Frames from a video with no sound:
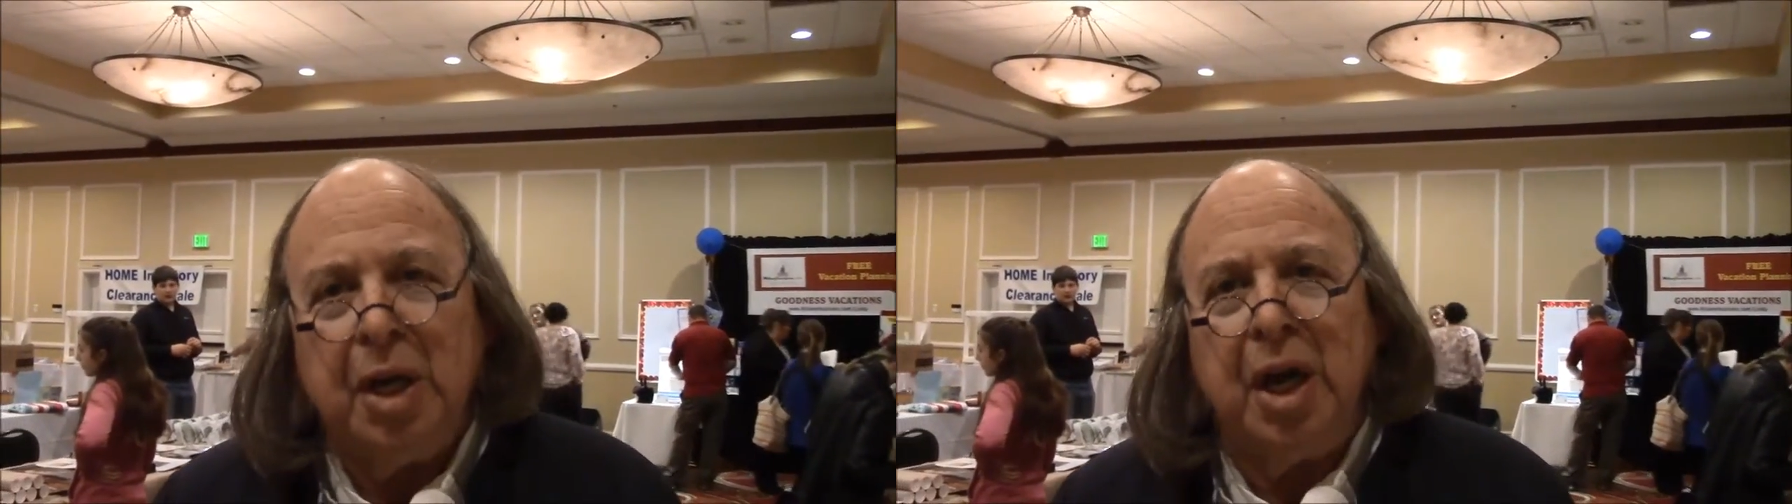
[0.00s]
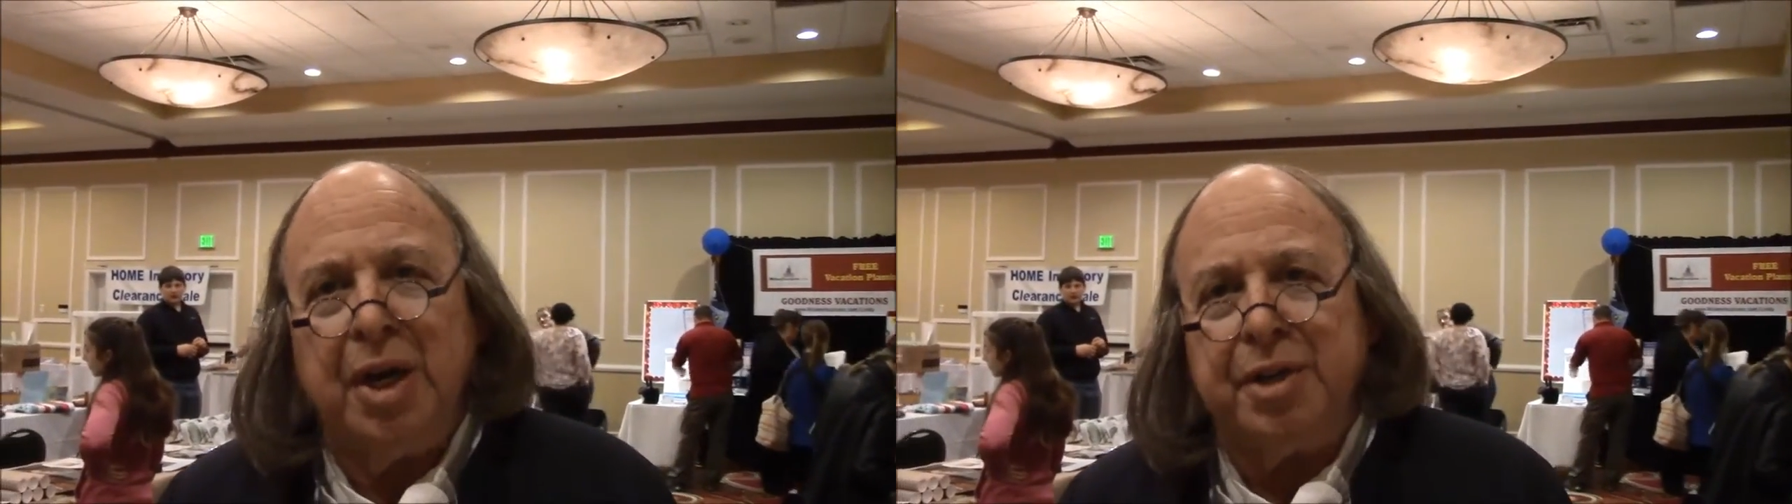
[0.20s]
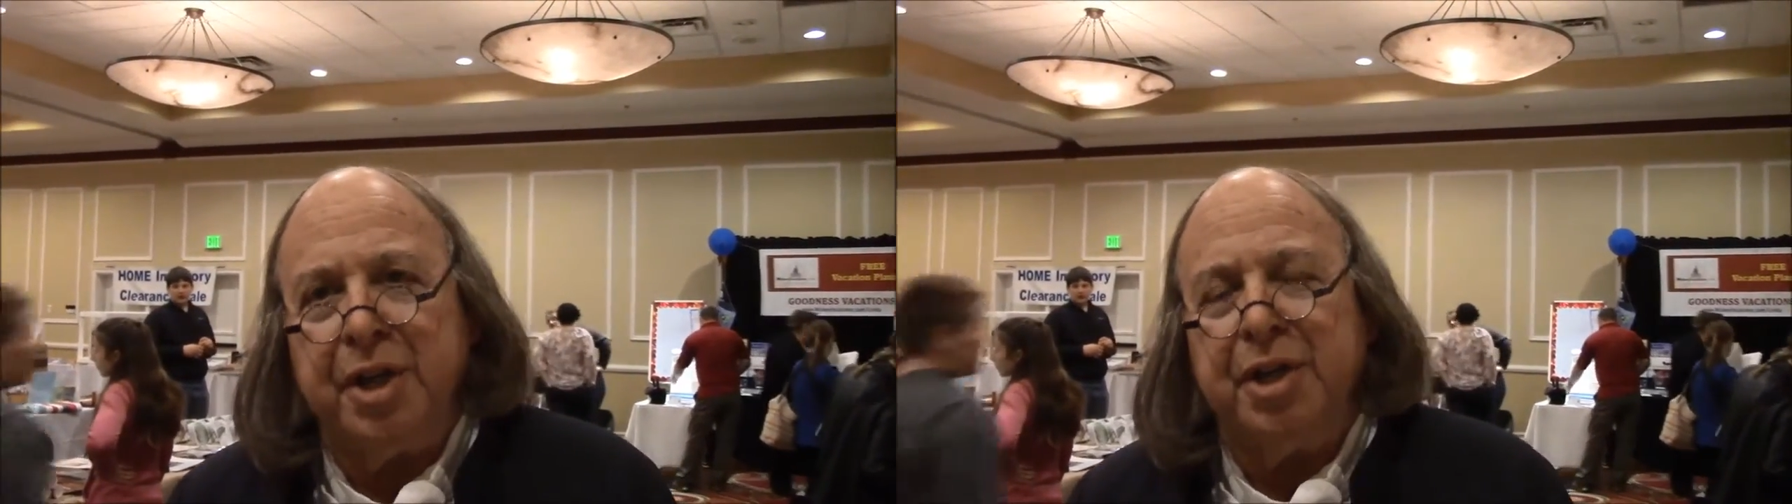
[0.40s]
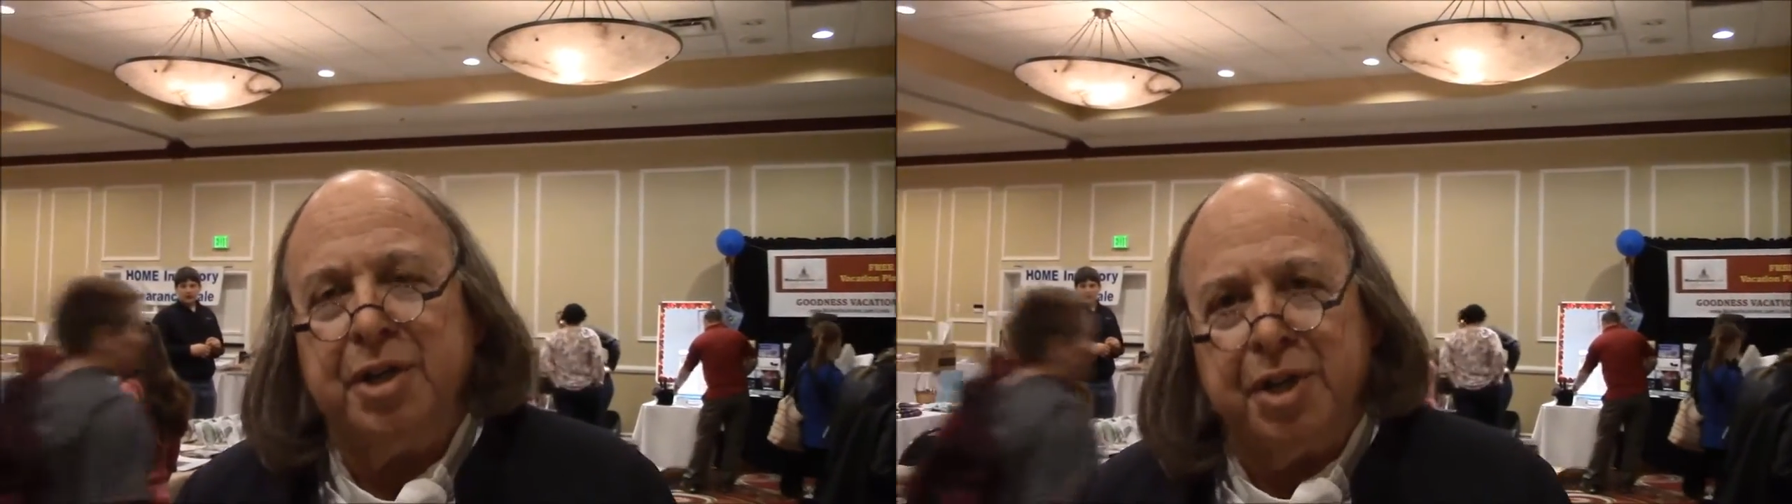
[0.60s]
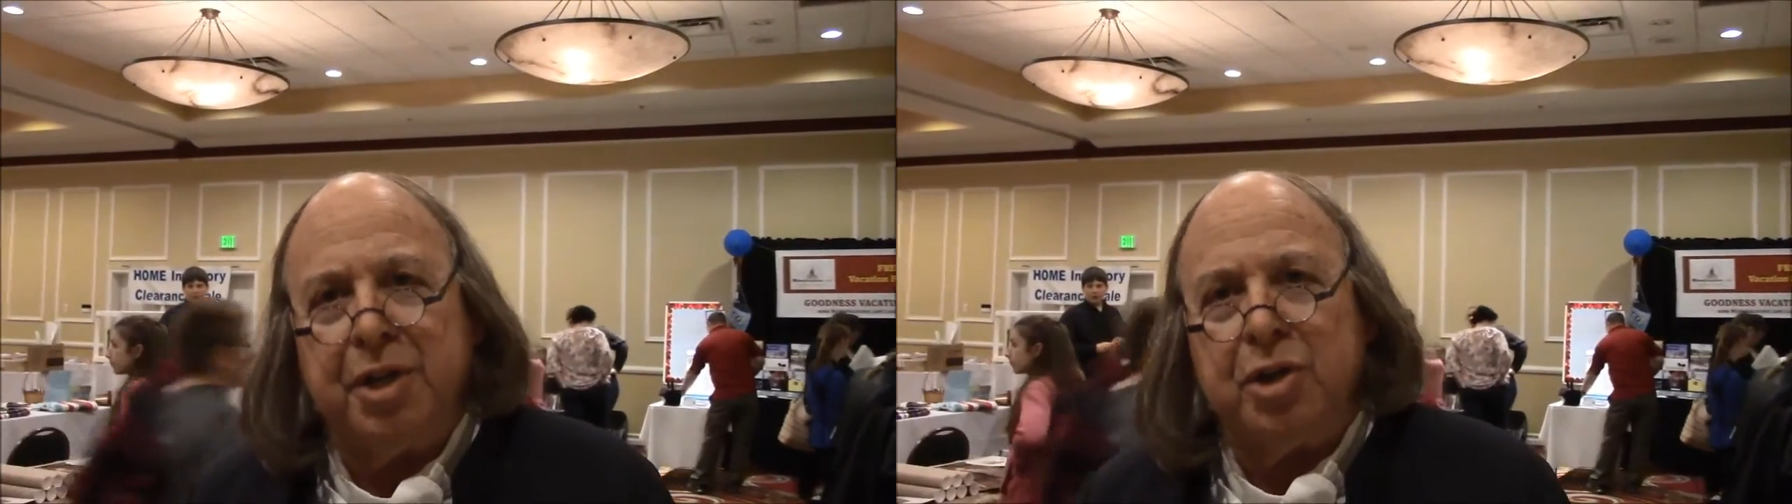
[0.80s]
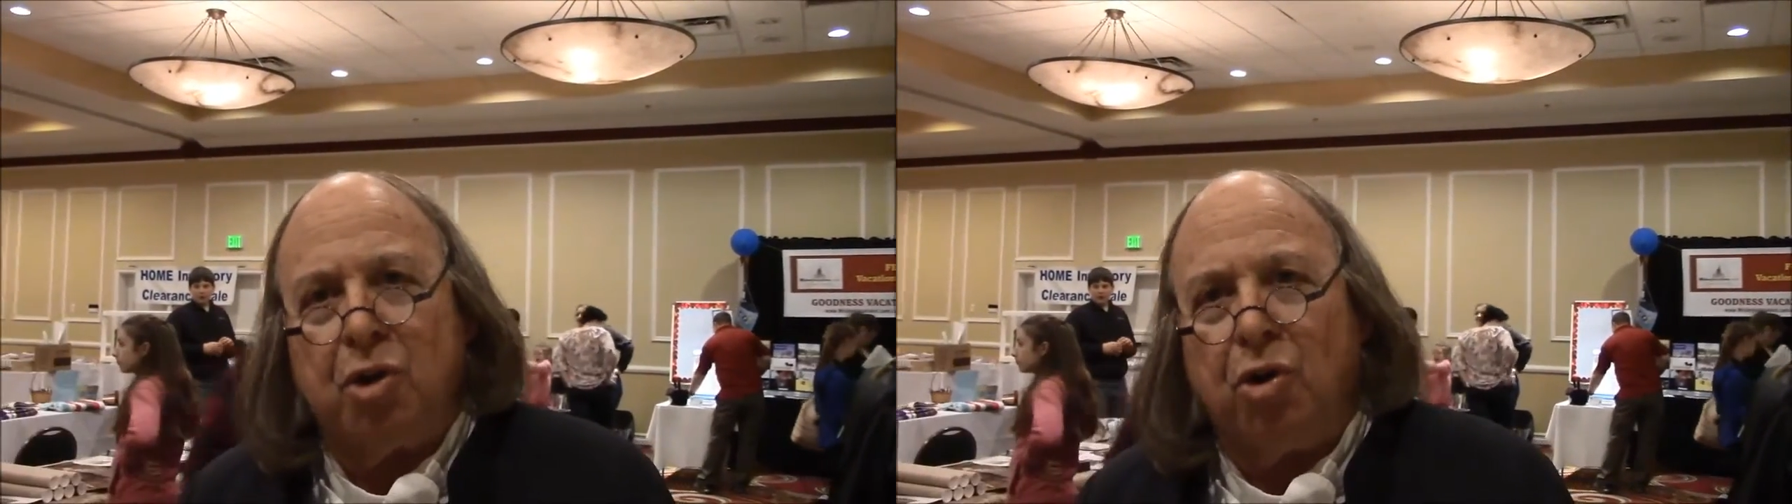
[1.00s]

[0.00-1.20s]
I did indeed